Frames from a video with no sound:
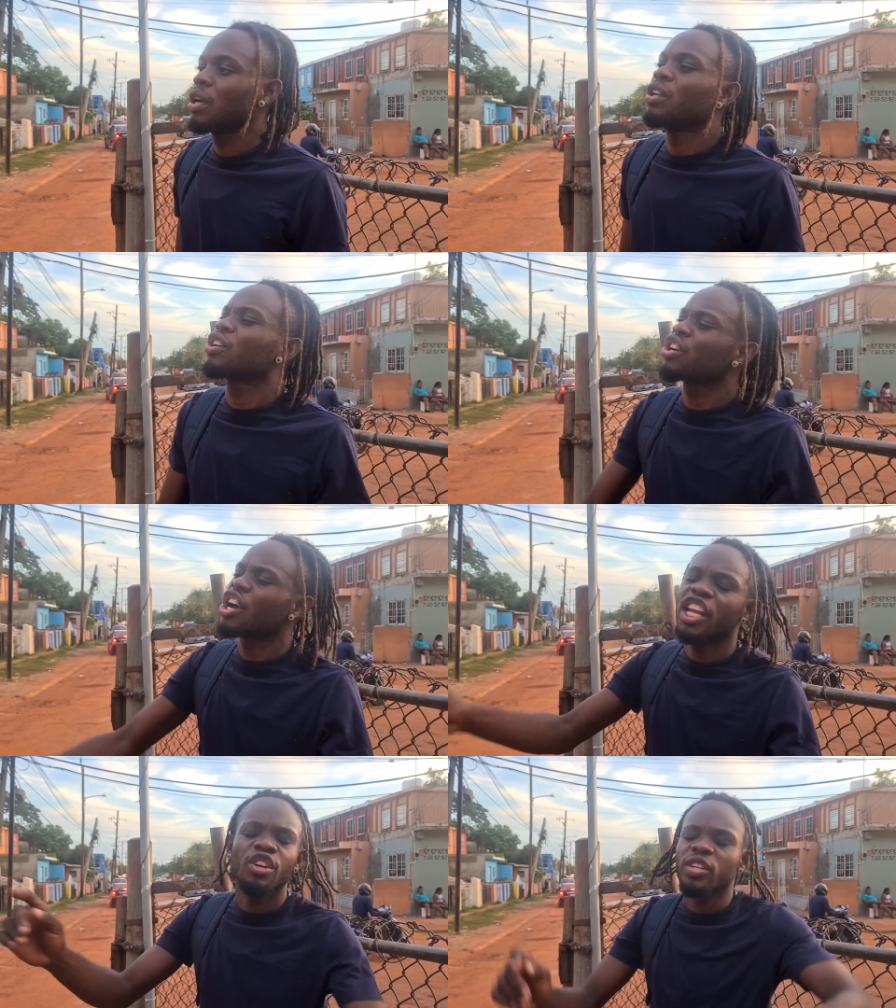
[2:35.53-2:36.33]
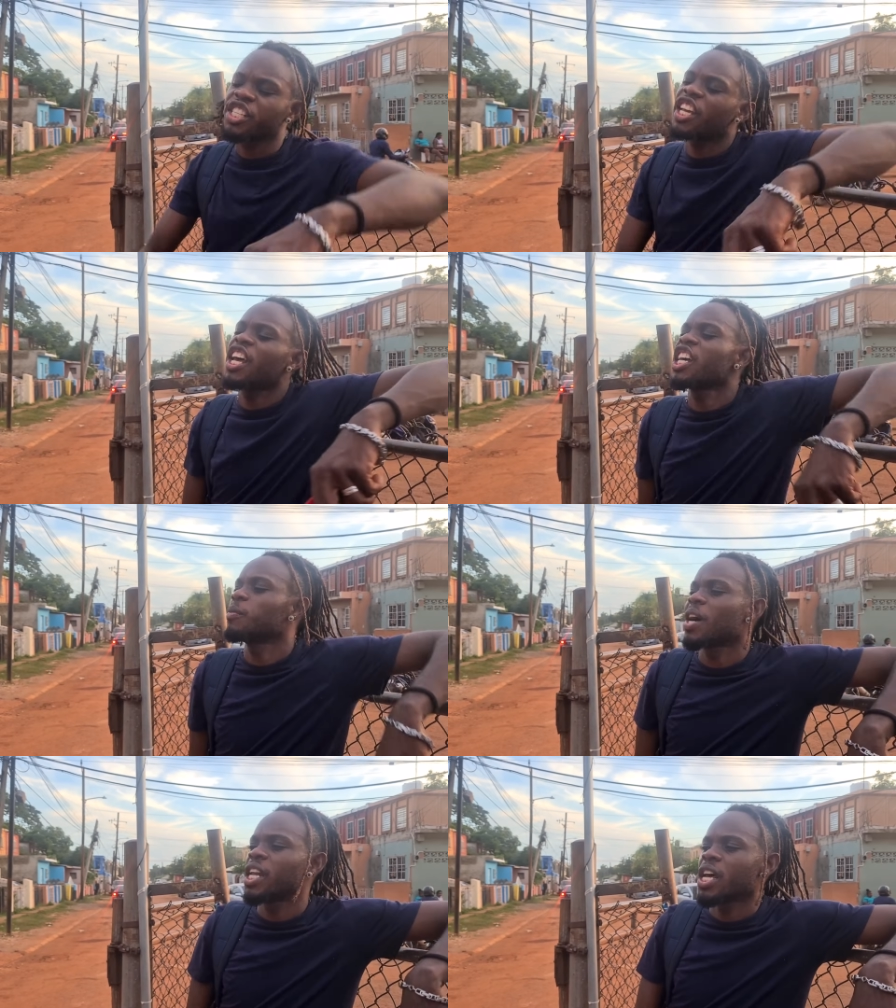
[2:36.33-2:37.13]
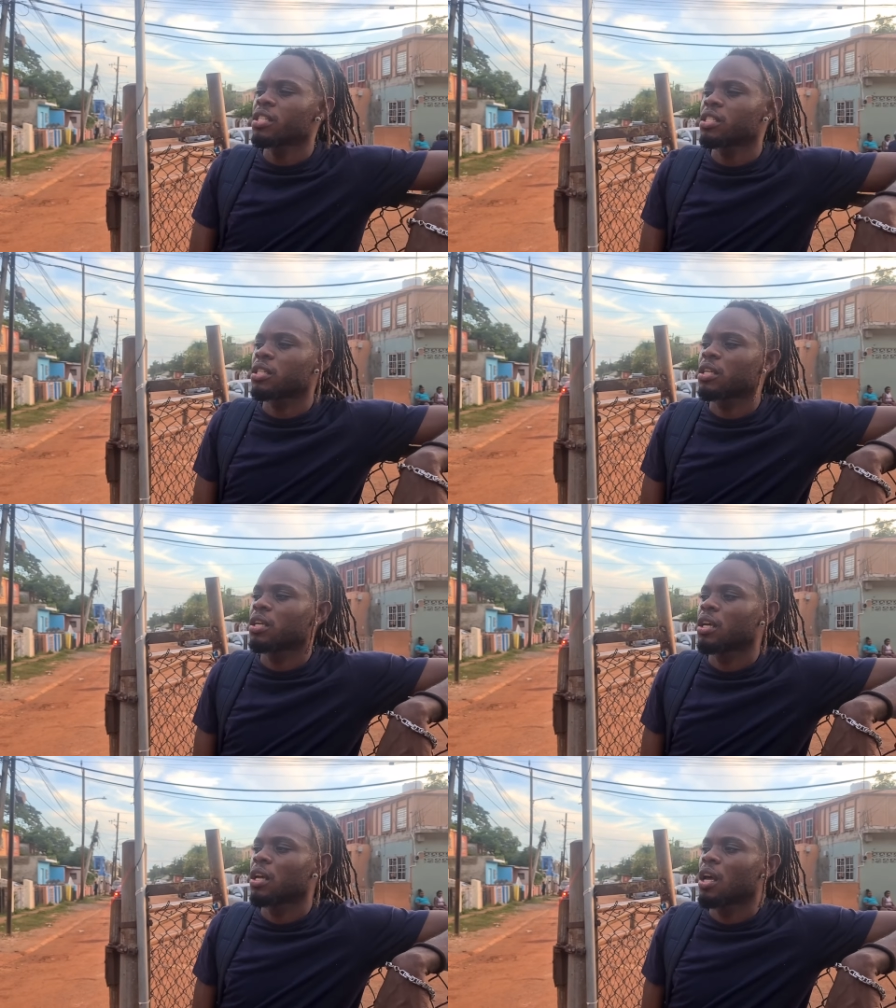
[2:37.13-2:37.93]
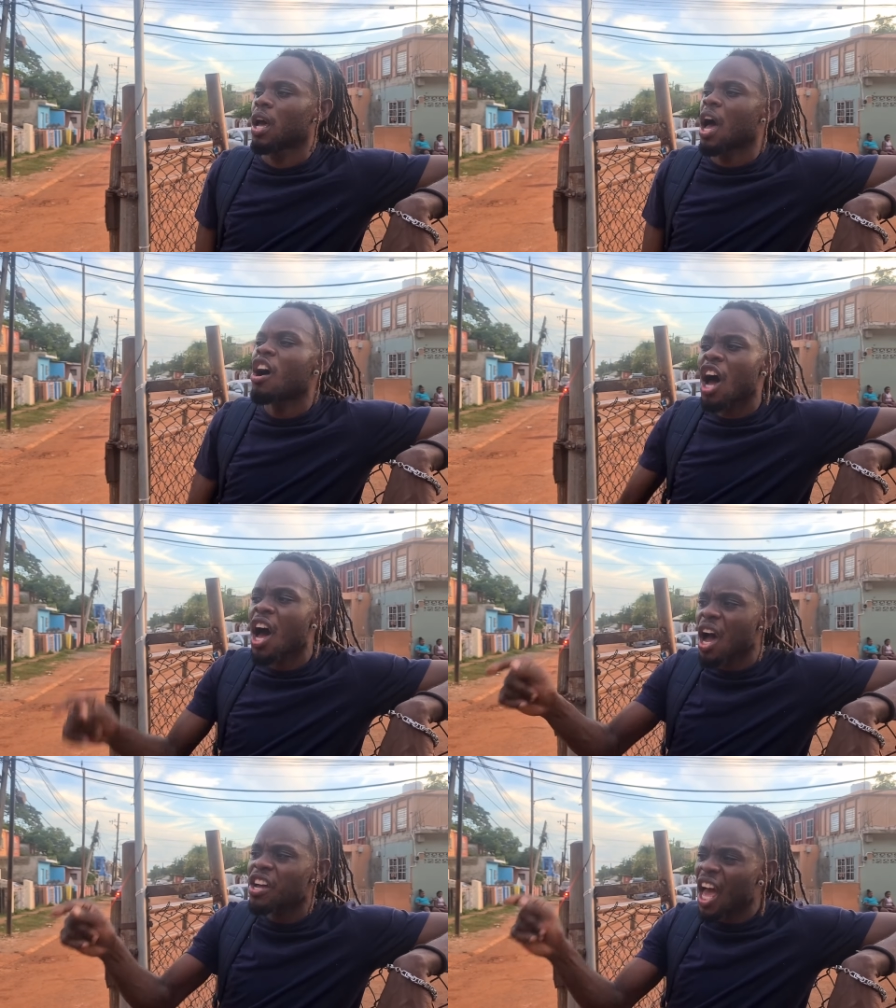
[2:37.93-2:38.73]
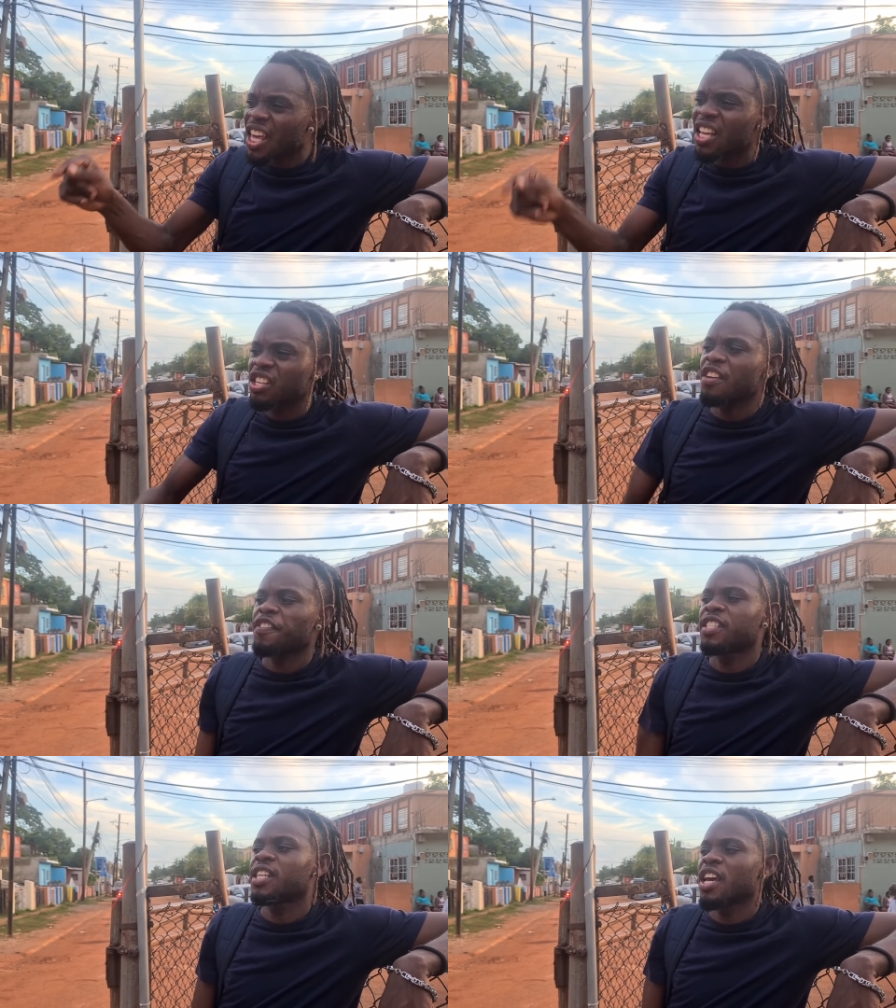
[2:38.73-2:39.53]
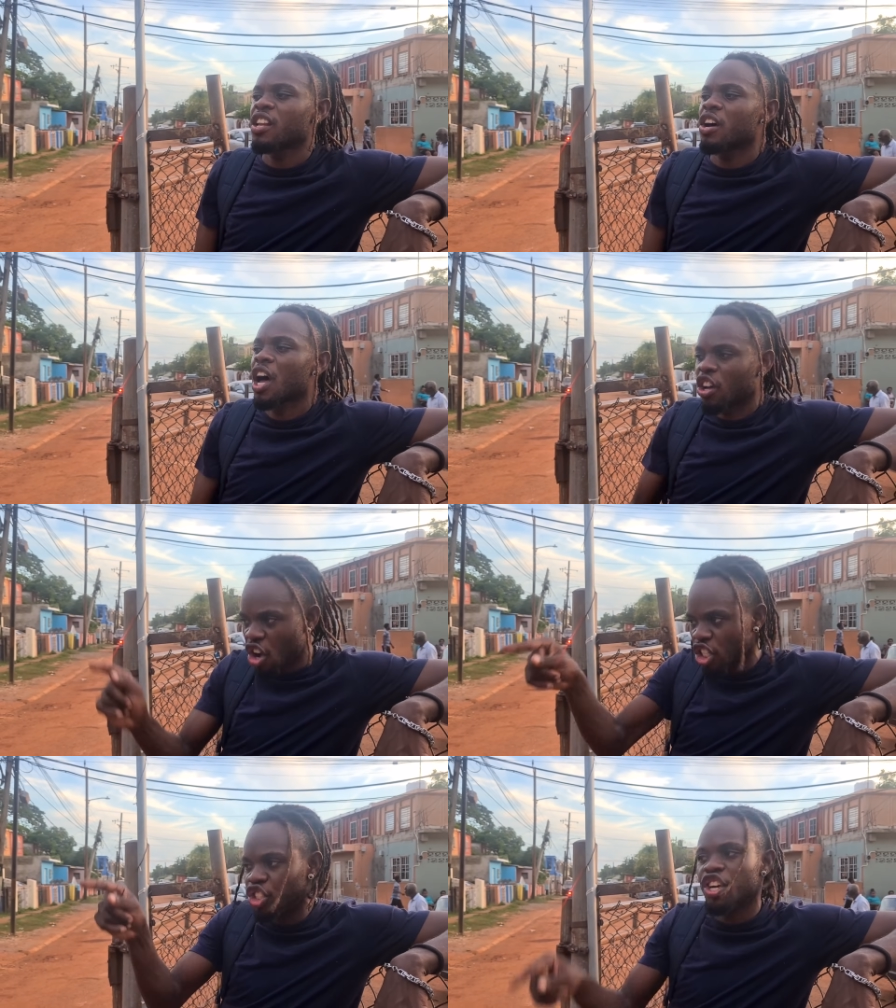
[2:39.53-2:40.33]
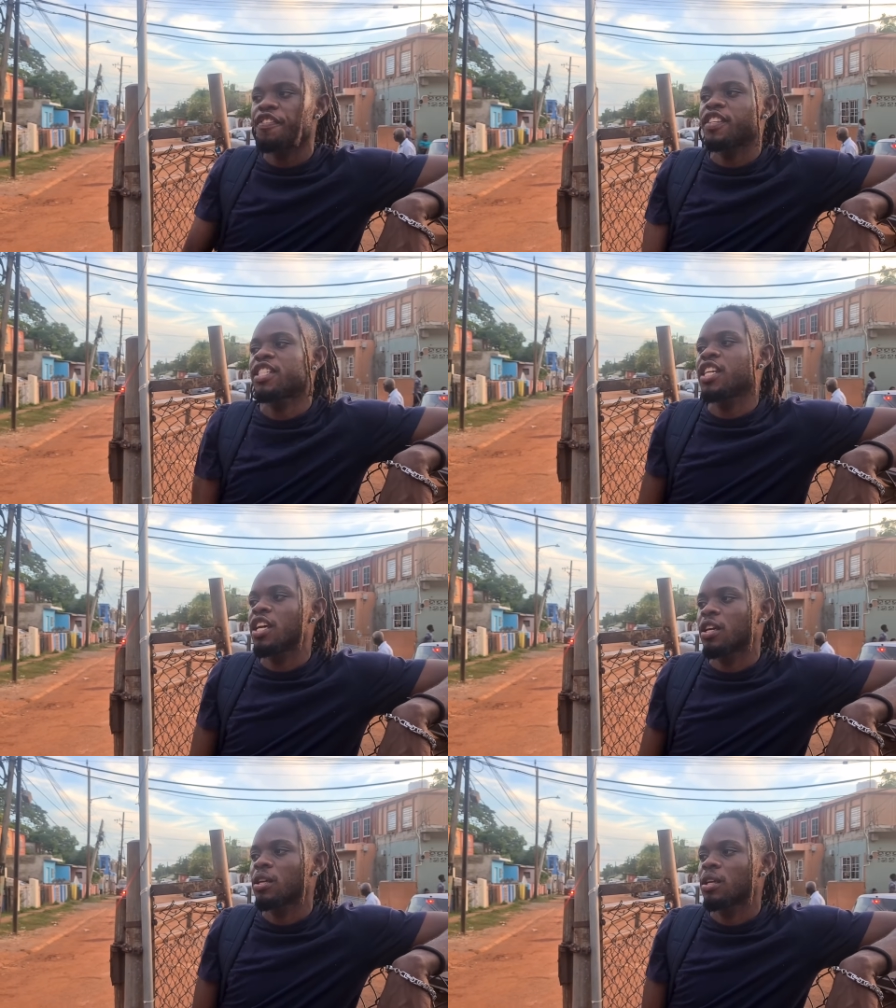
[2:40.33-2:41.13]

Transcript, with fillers: Look, girl, you know, say no, no manners. I, I, I just say for stay now, a country for stay.